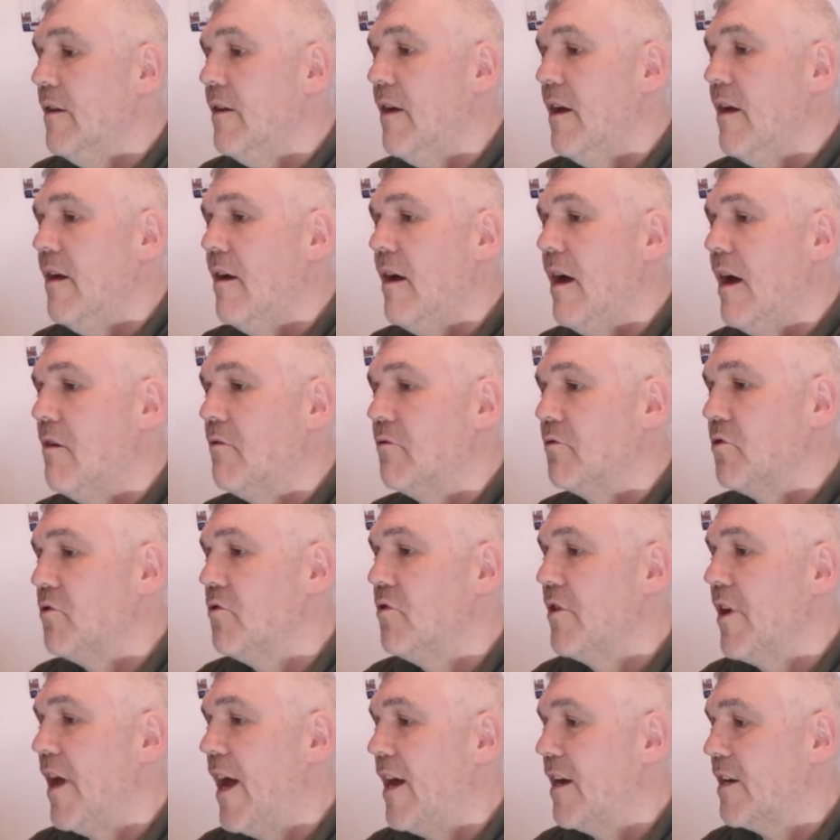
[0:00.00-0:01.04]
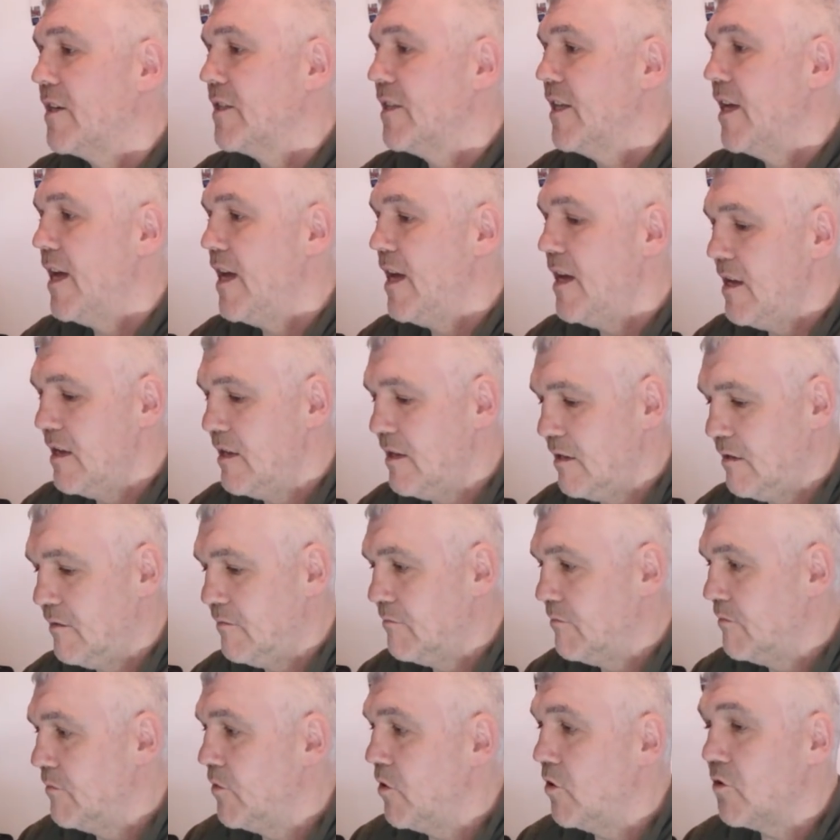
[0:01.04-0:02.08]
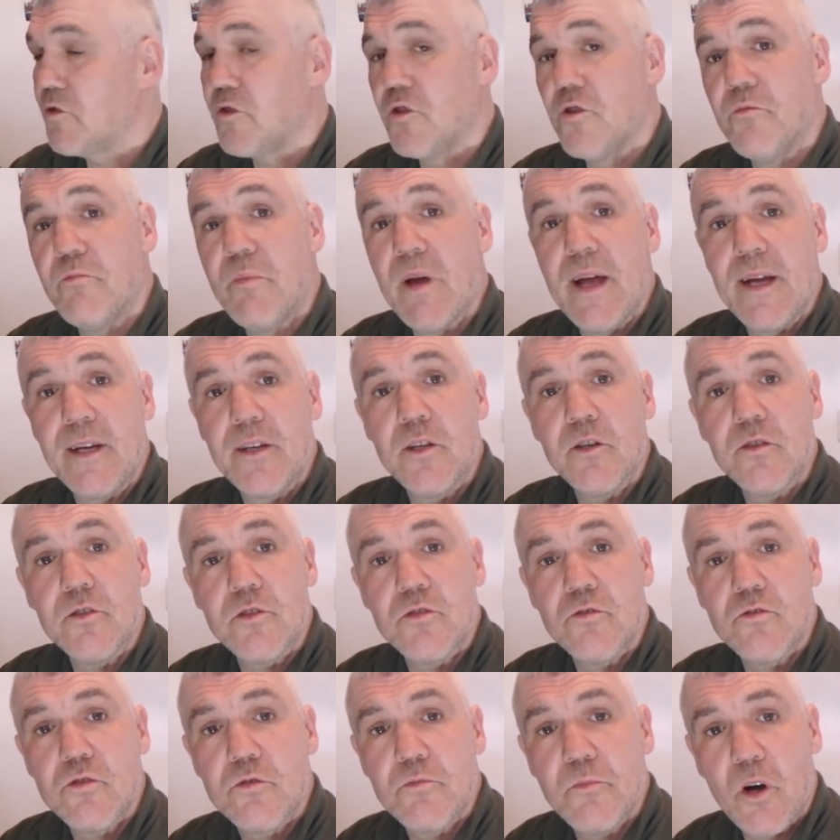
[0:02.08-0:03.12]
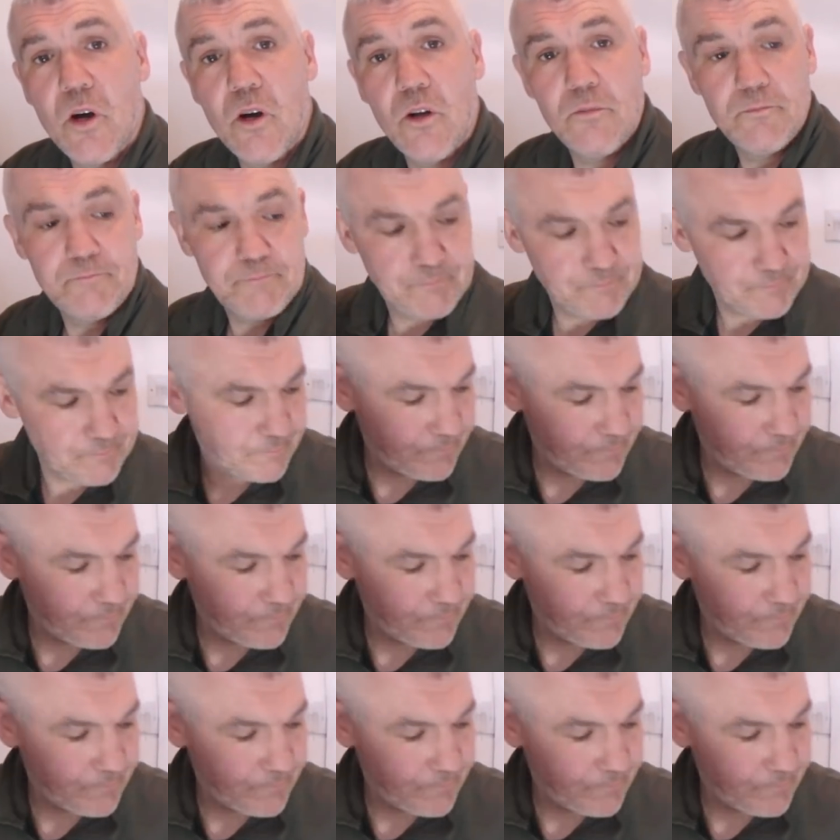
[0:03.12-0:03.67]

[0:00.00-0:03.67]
yeah, outdoor axe there. Not too big, not too small.